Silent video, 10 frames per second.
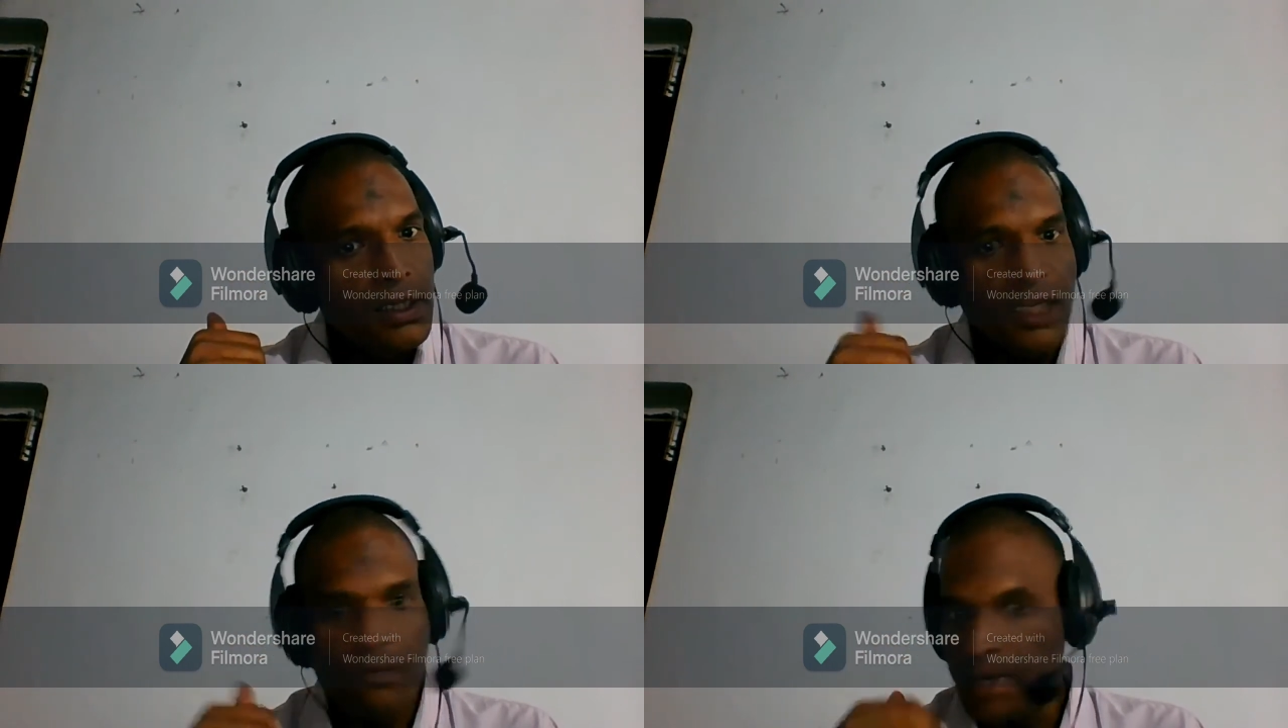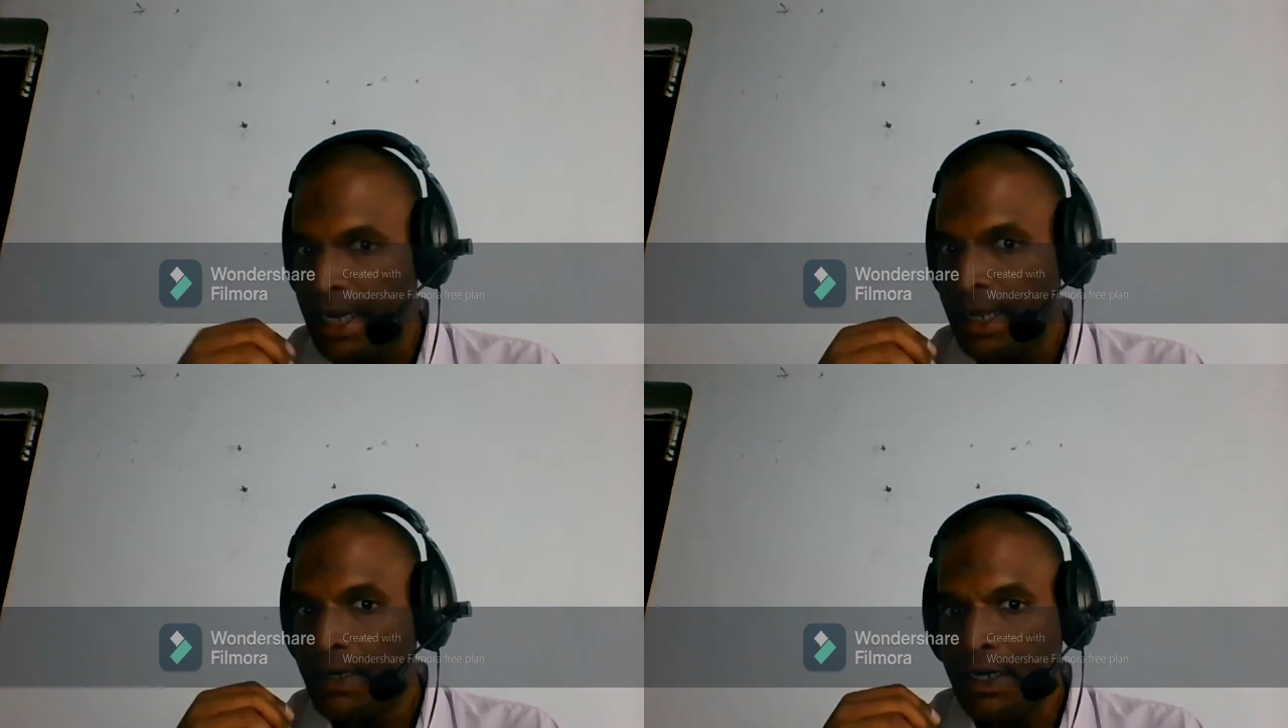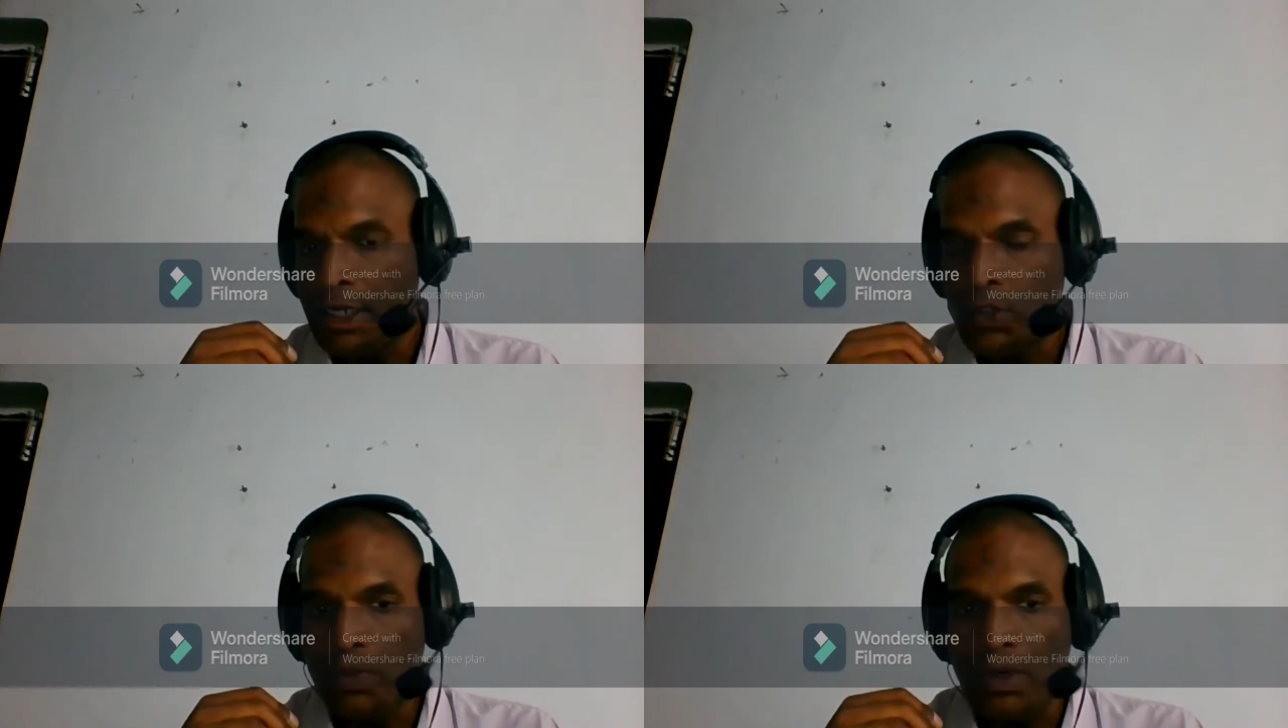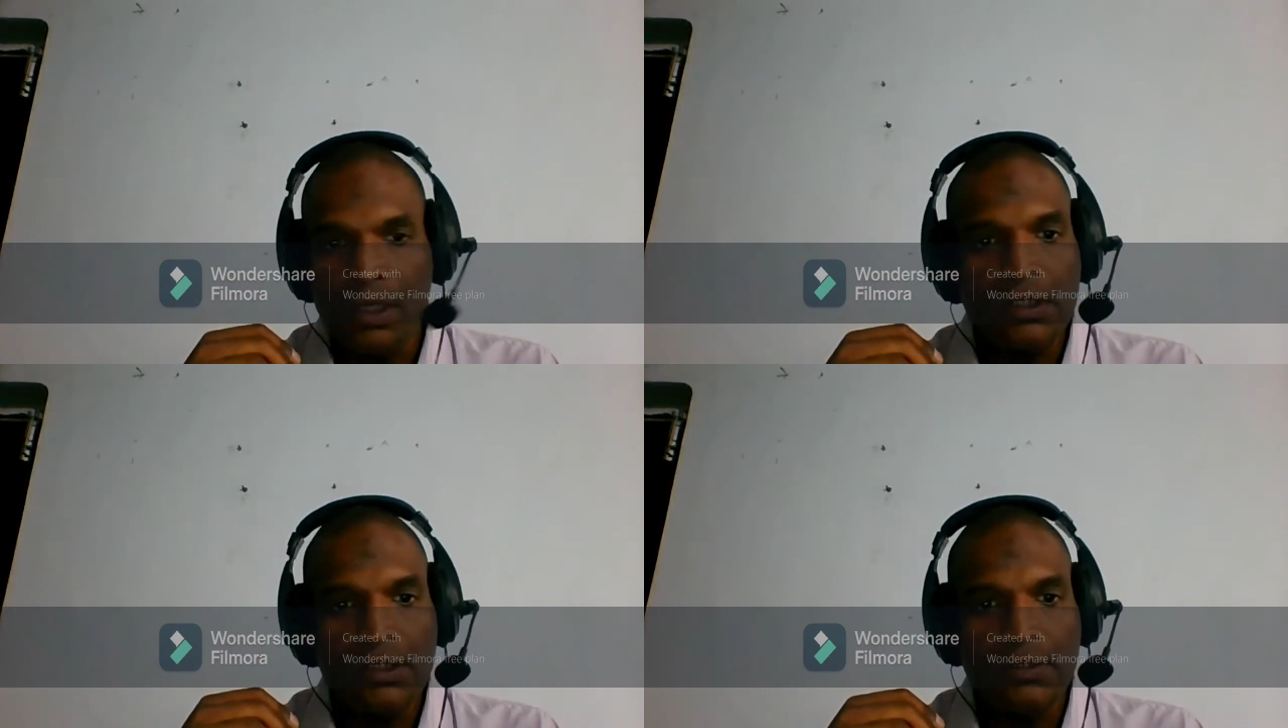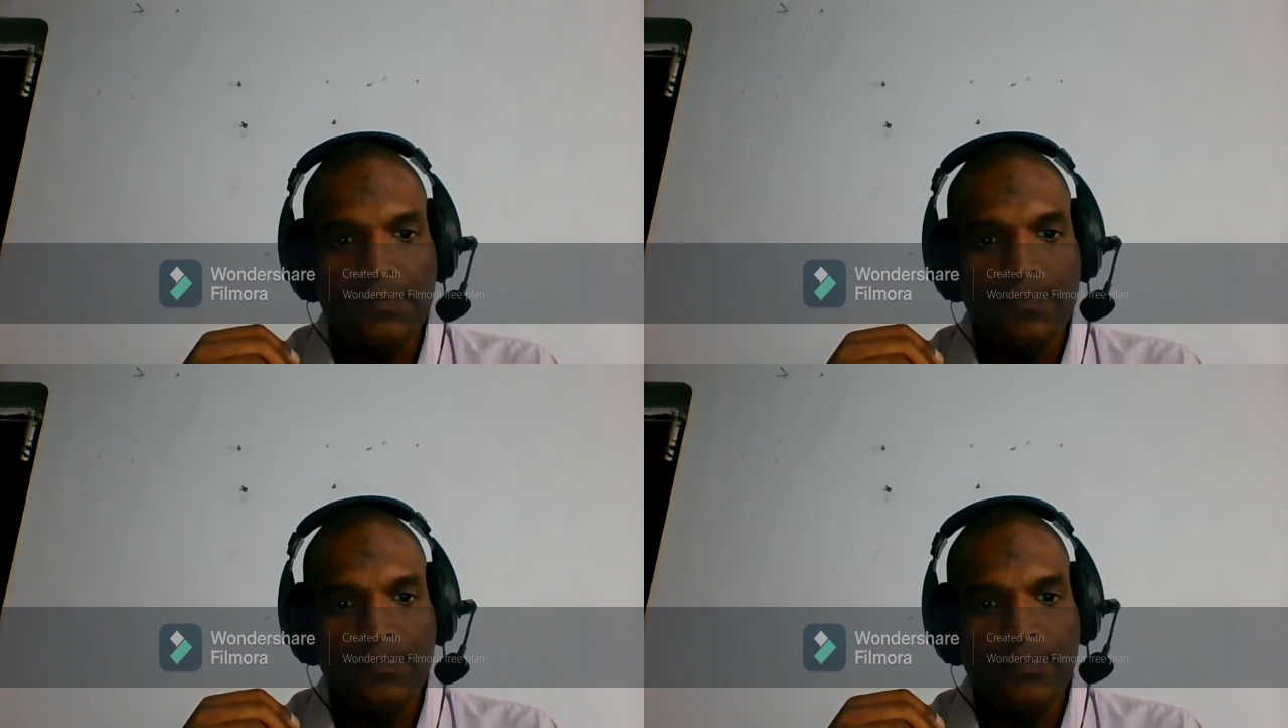the brain responds
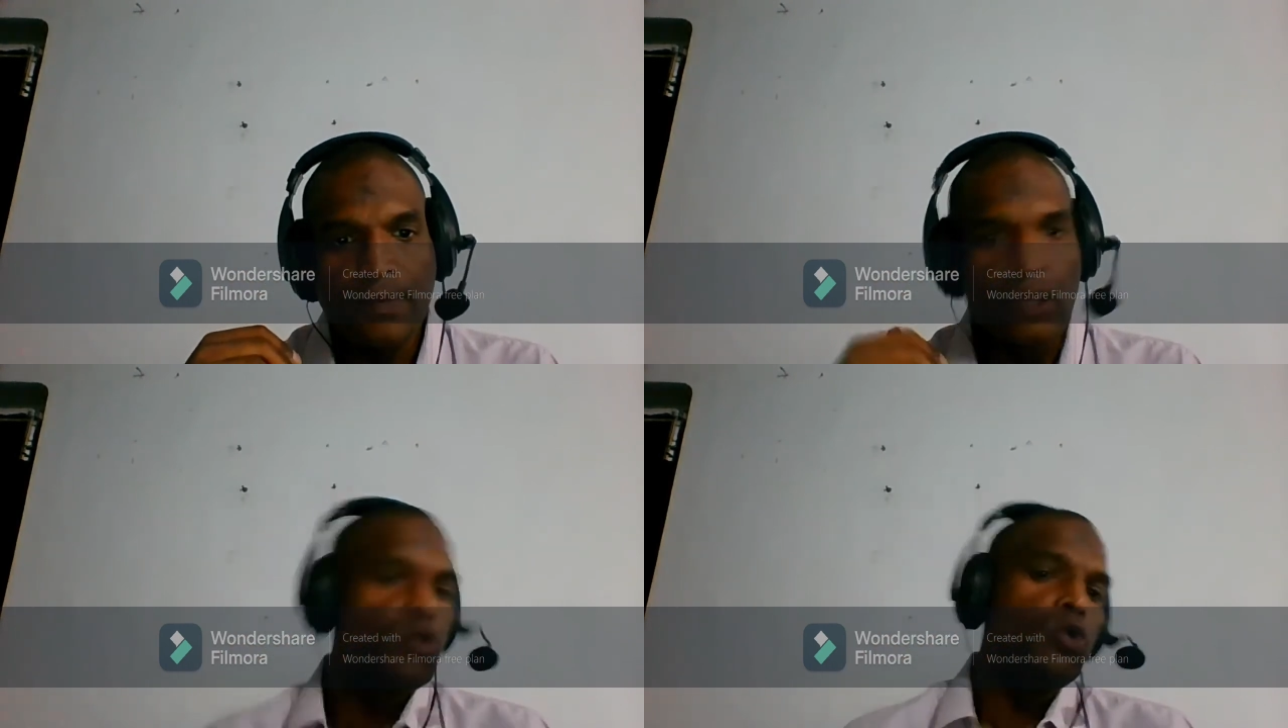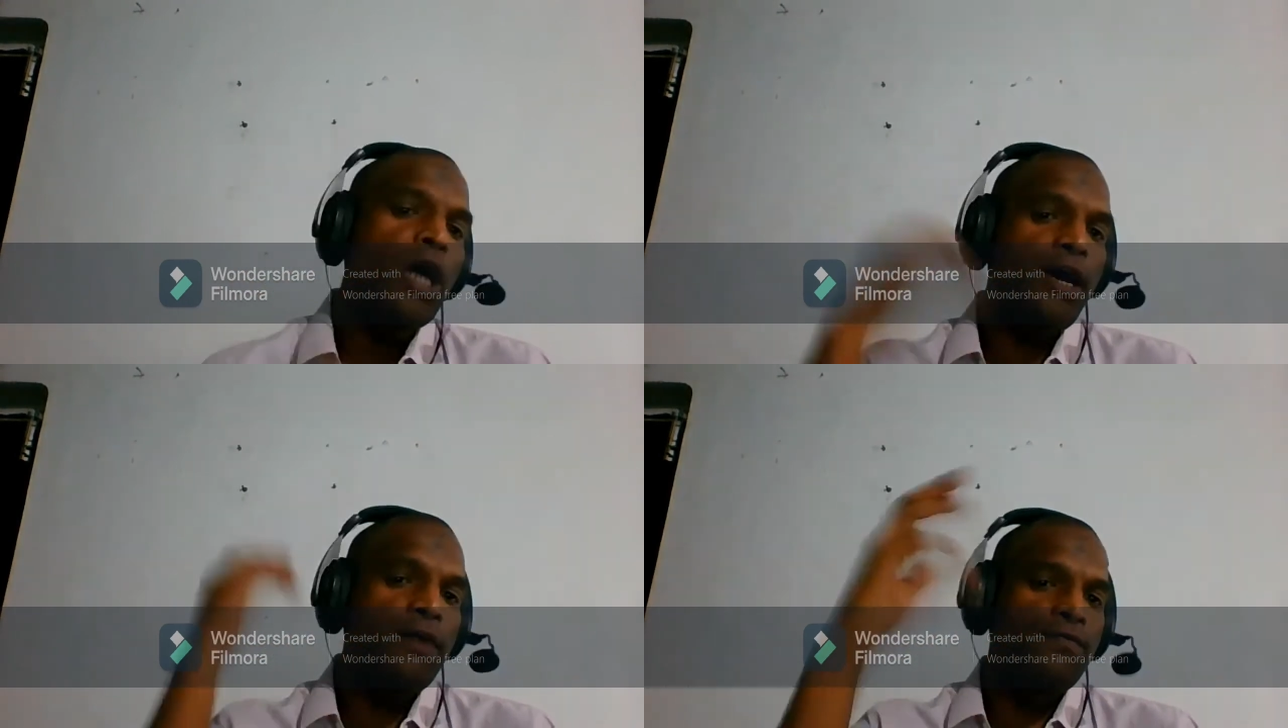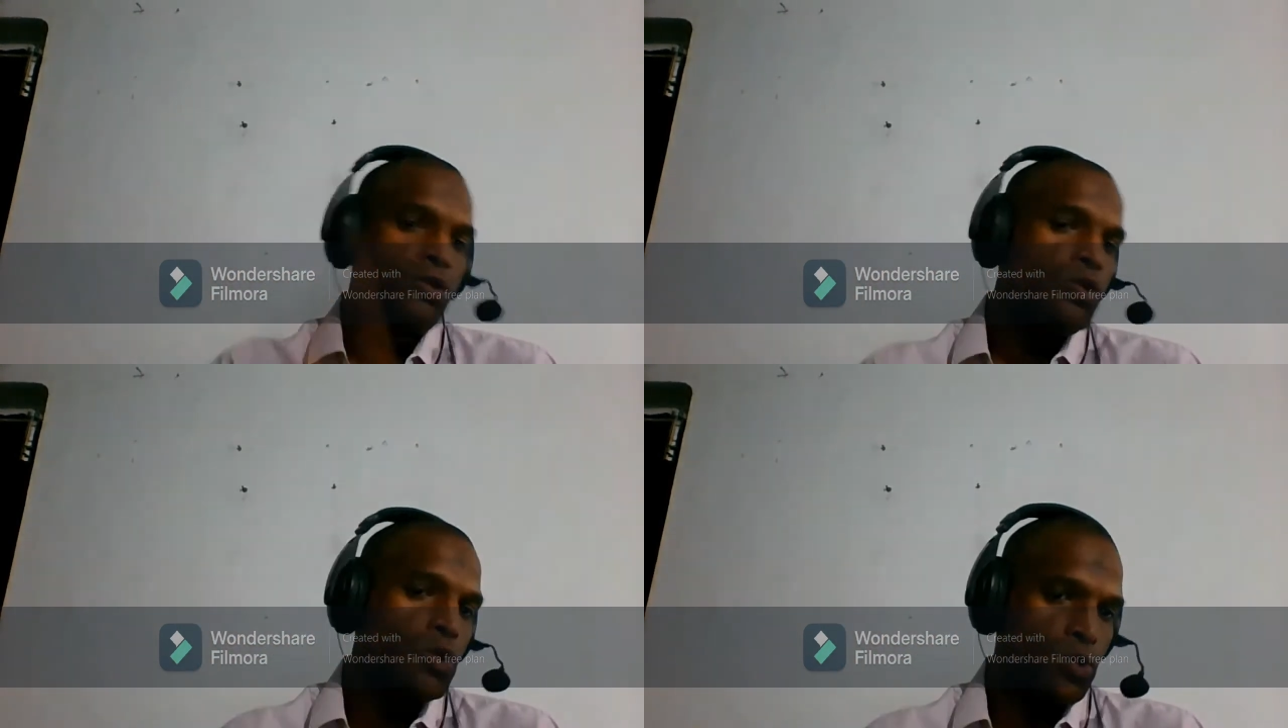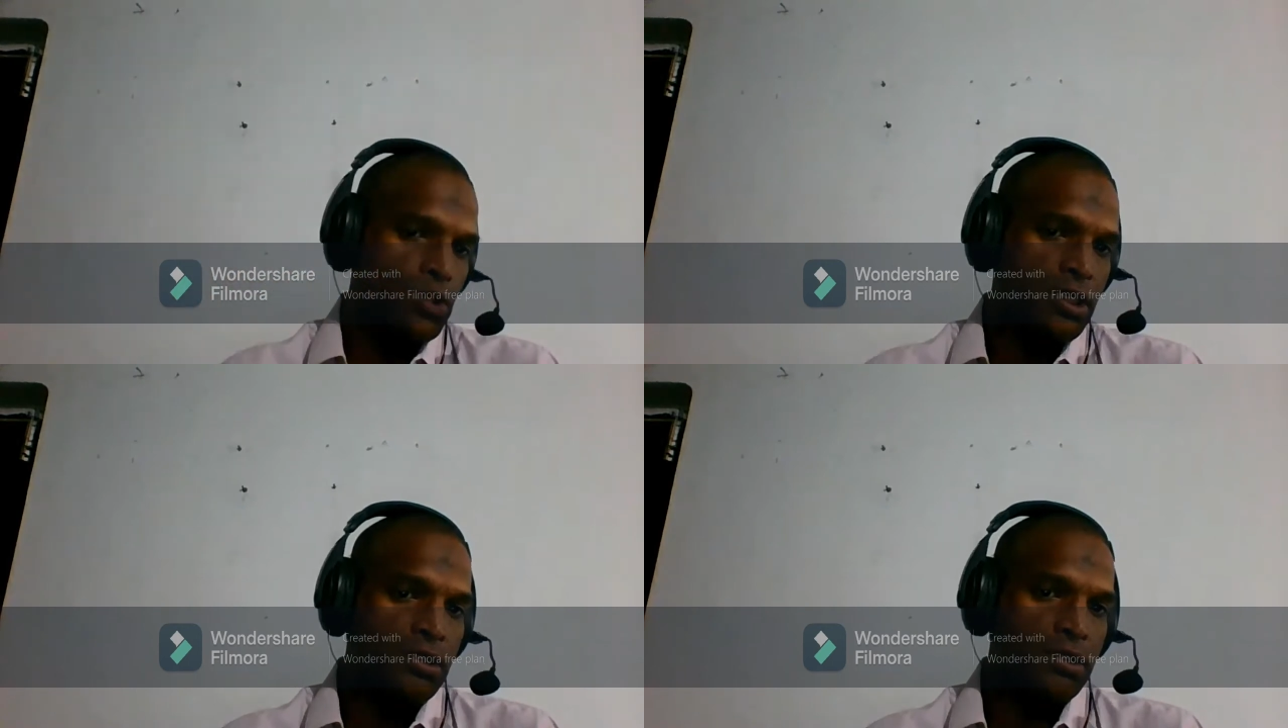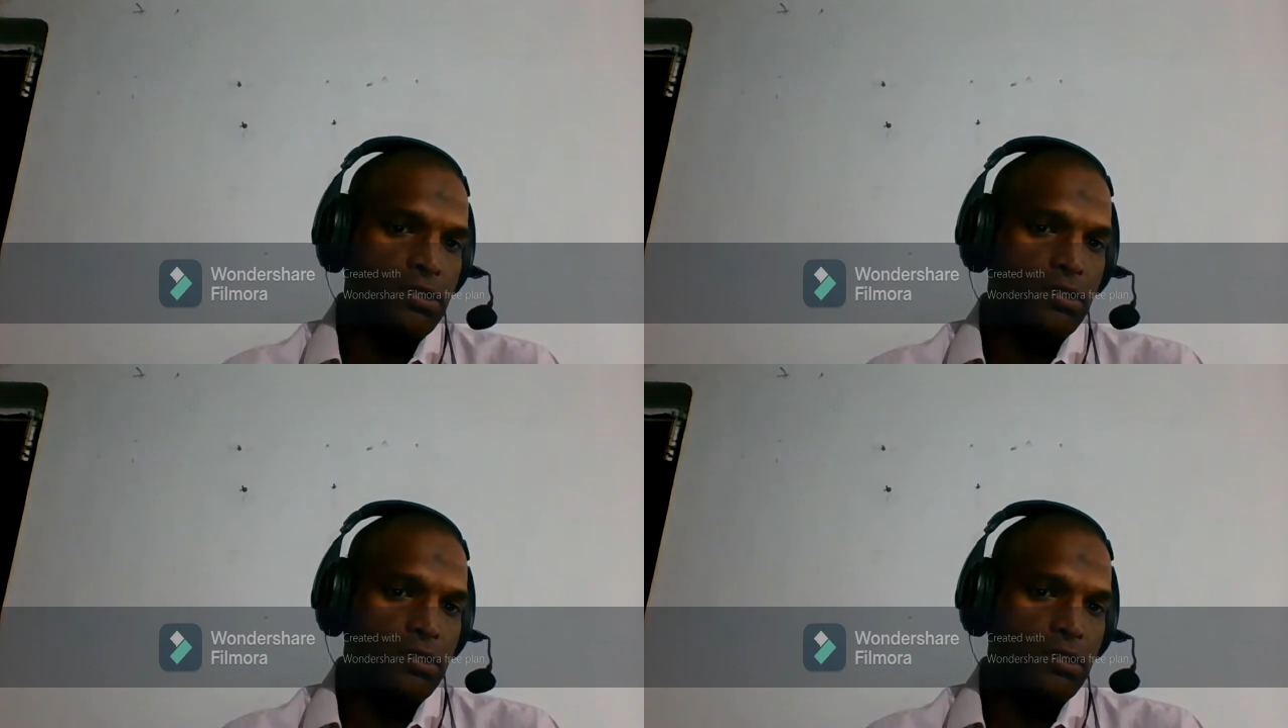you have to do this.